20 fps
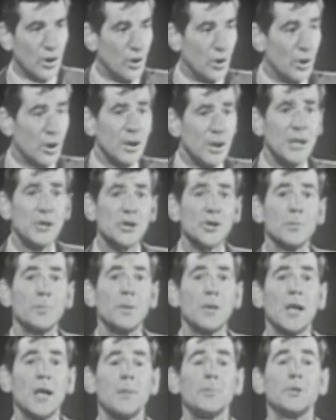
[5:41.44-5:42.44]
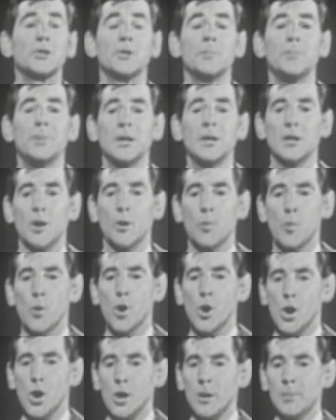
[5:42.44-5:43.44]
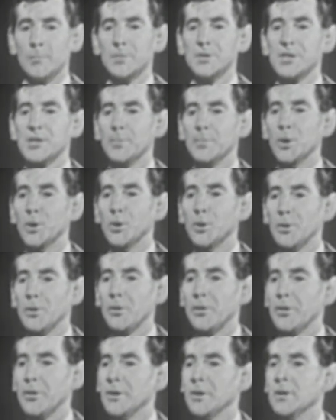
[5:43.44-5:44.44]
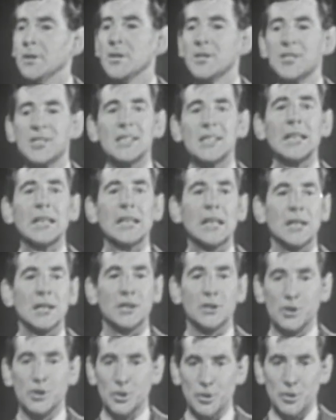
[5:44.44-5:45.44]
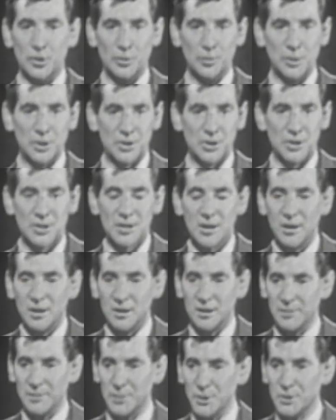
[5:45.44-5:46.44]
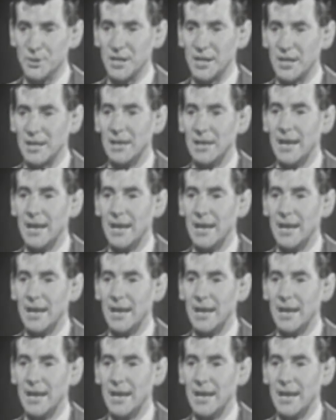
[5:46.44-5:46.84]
or he should be able to beat a warm, smooth, singing 2, which is called in music